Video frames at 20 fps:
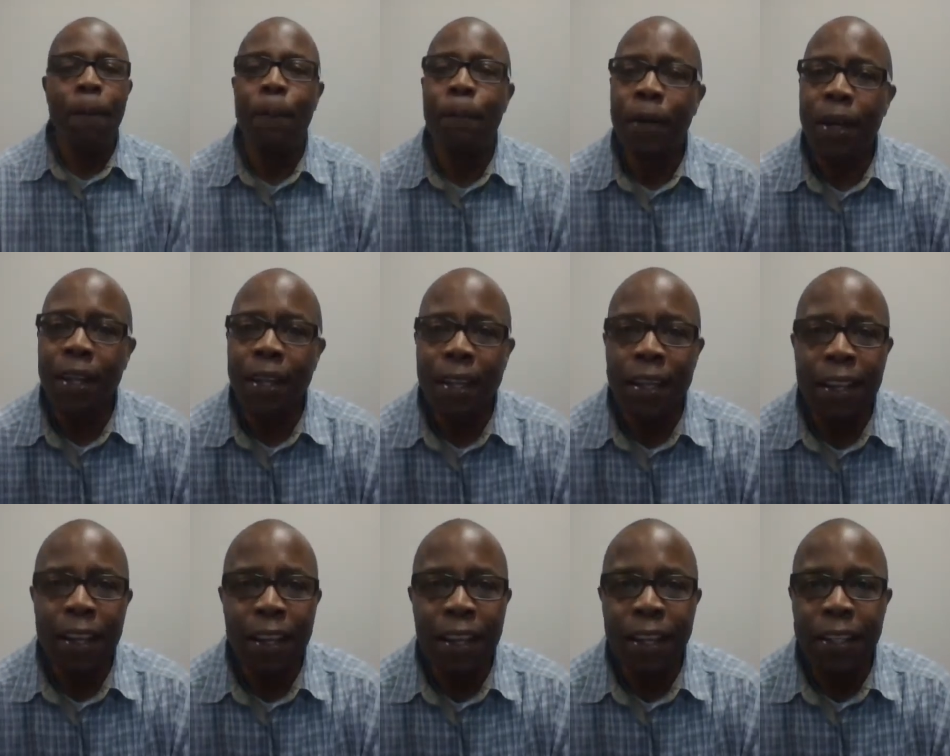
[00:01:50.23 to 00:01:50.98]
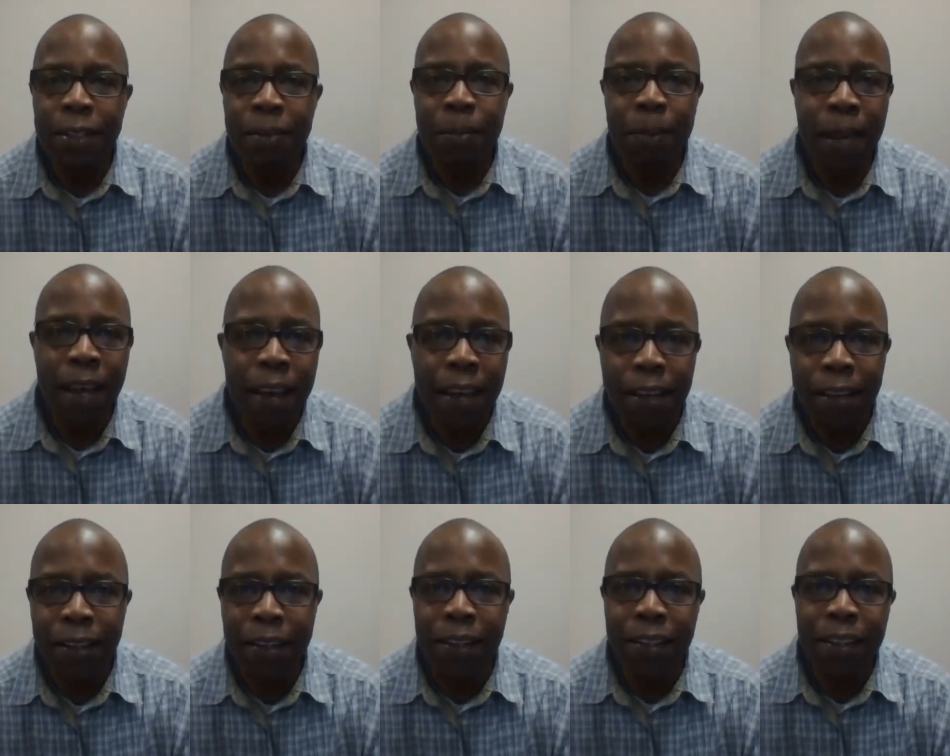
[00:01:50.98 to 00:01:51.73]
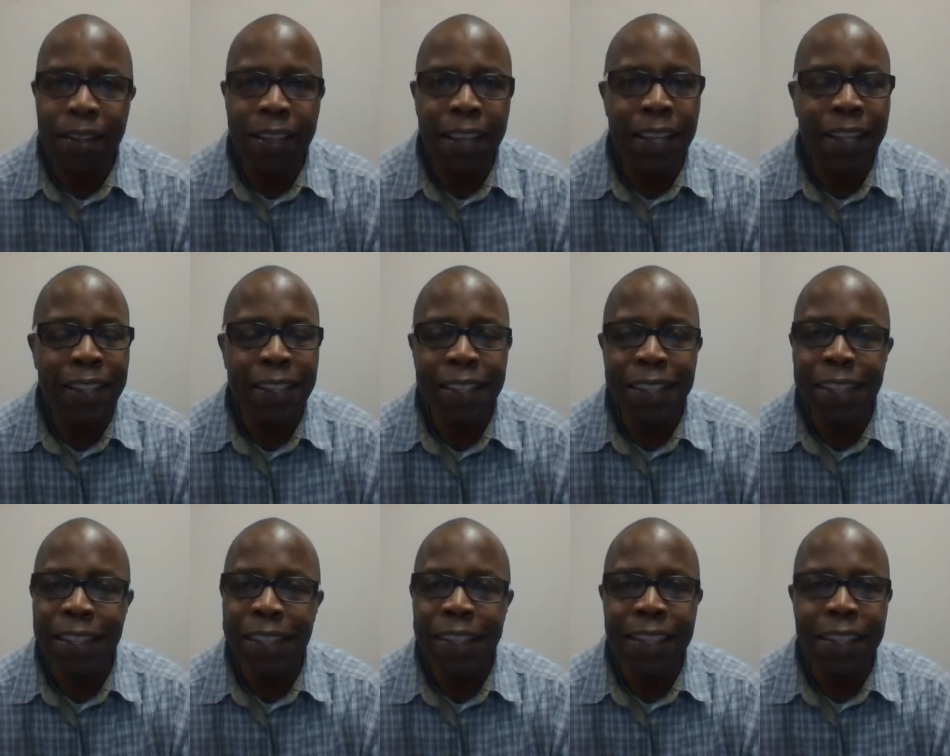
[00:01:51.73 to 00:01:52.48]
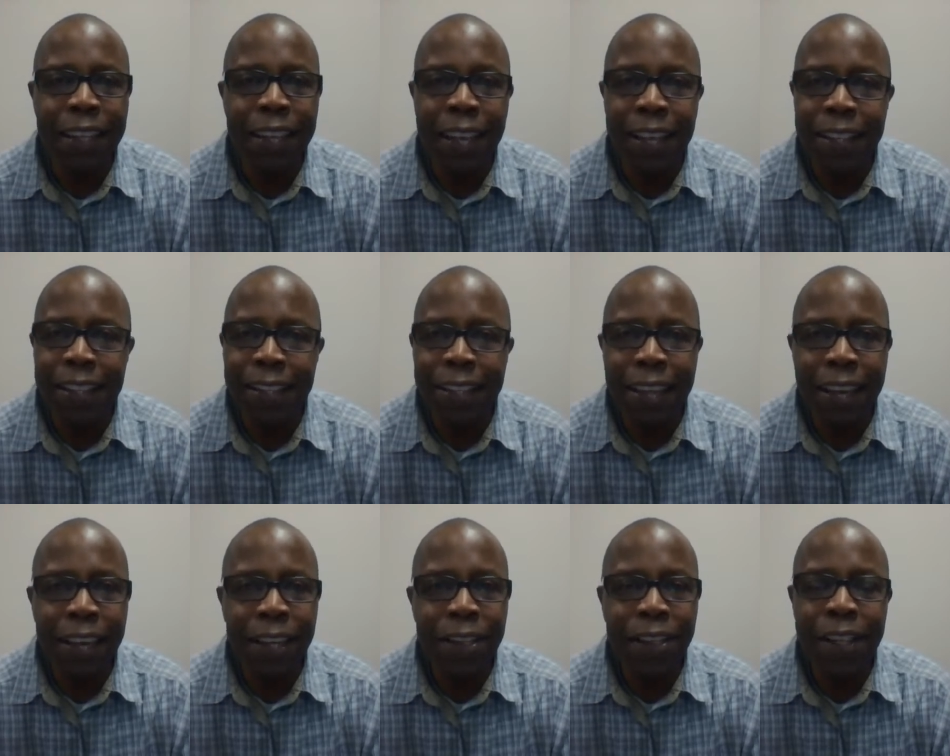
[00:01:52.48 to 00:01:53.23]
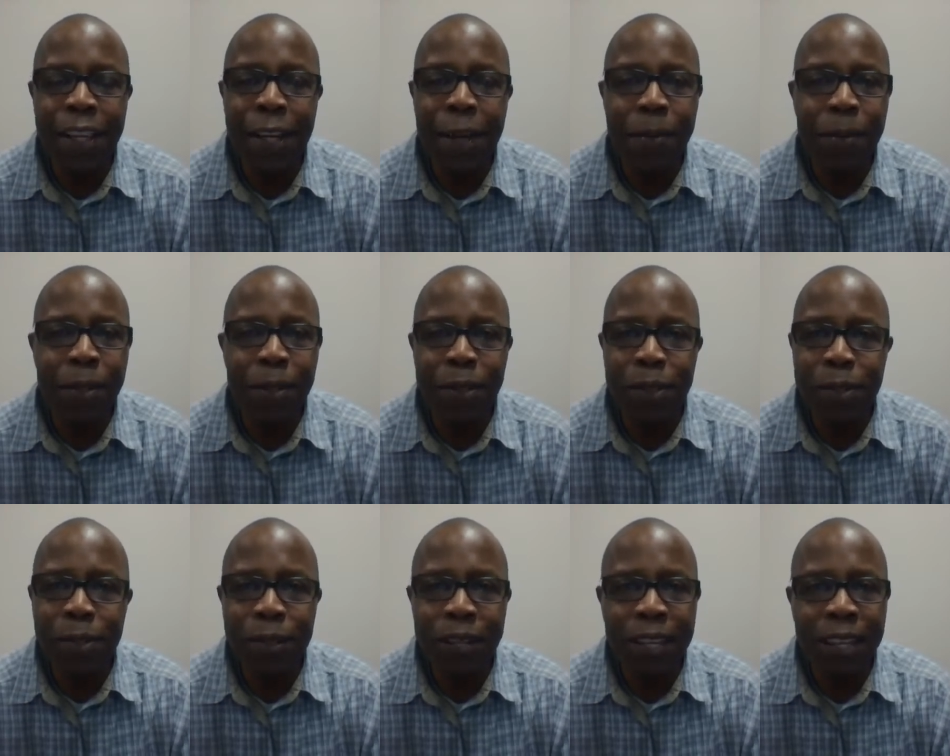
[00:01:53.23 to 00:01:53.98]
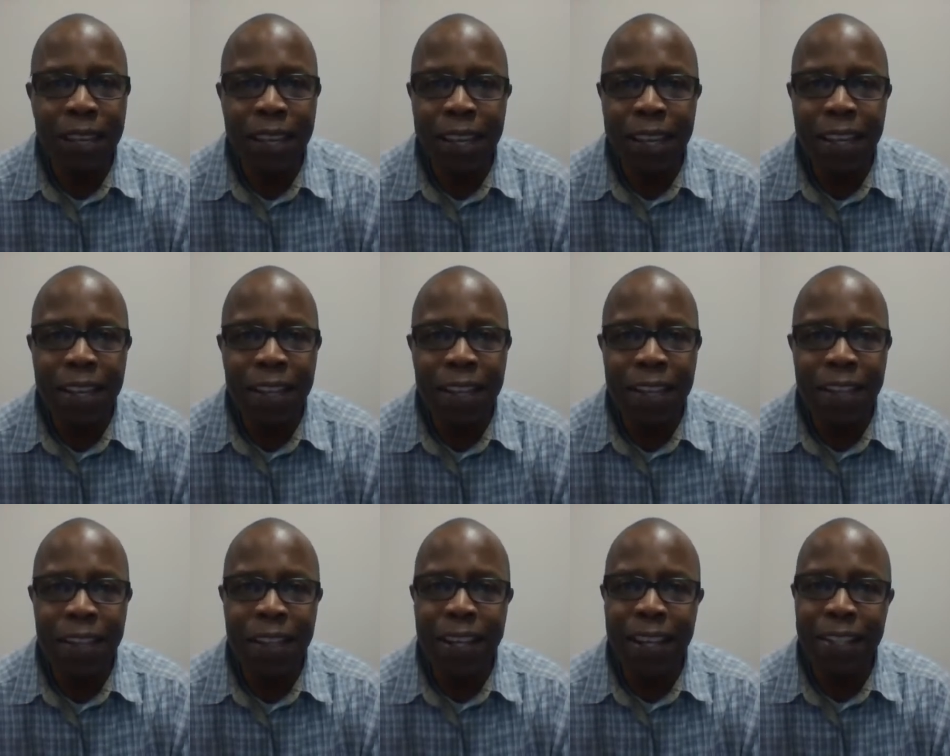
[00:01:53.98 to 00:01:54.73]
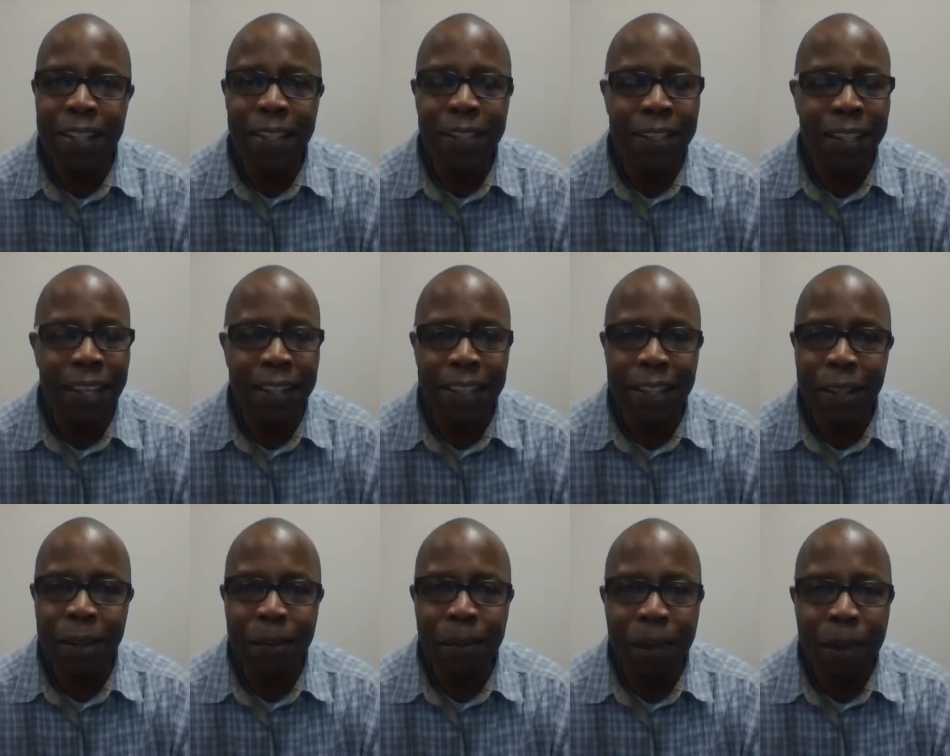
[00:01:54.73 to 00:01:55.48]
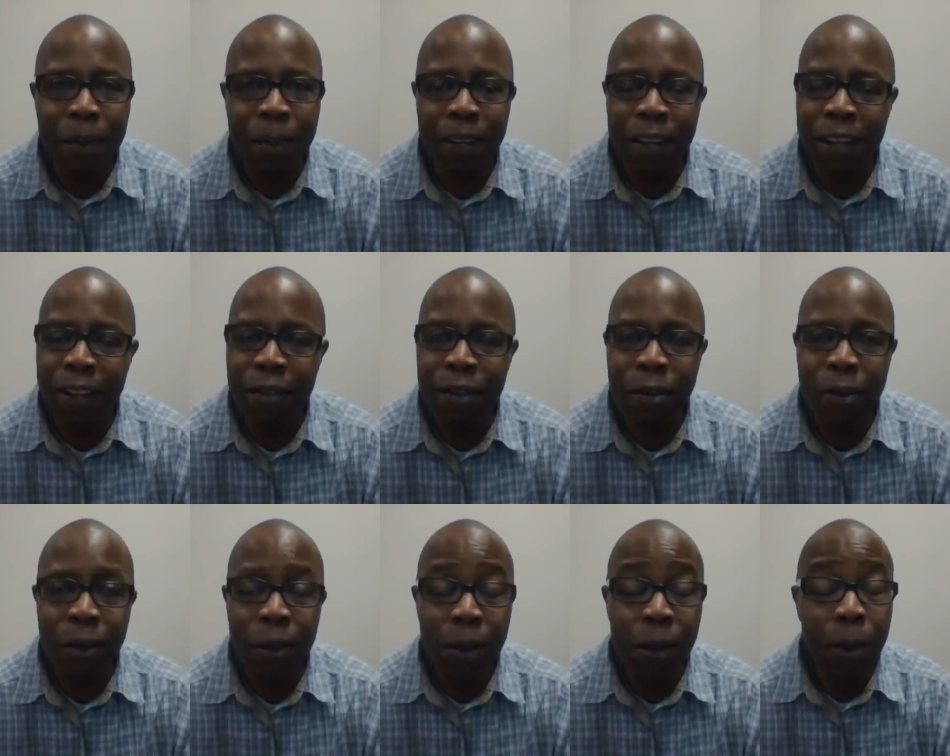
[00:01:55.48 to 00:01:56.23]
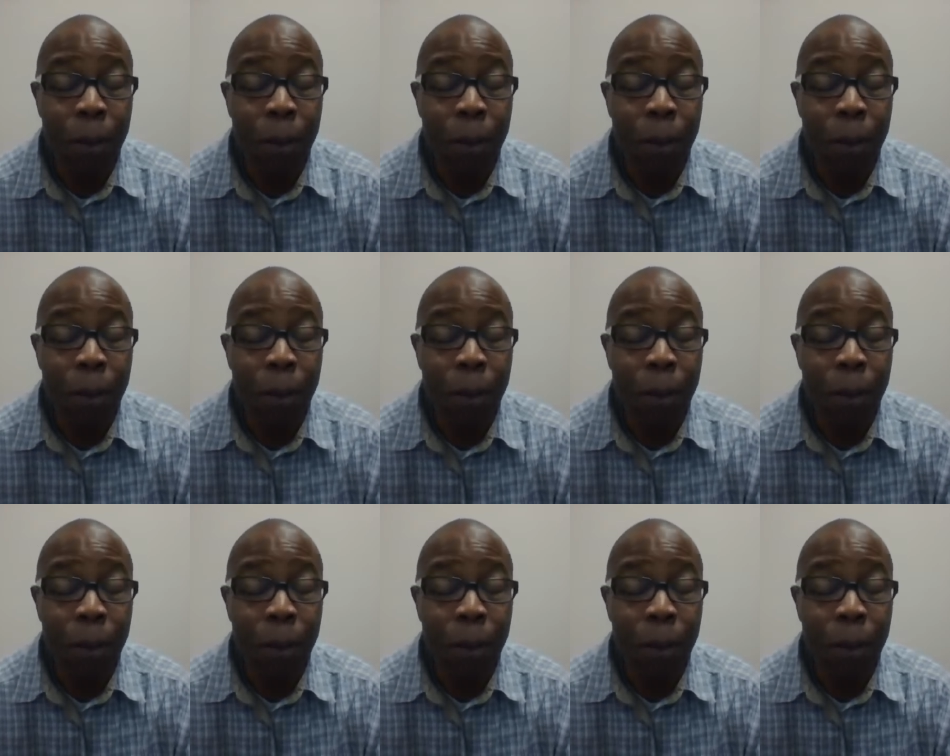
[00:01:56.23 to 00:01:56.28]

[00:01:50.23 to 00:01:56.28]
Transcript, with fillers: But it doesn't matter. Next, the, the next day, you get up and you do it again. You know, that's that's the commitment level.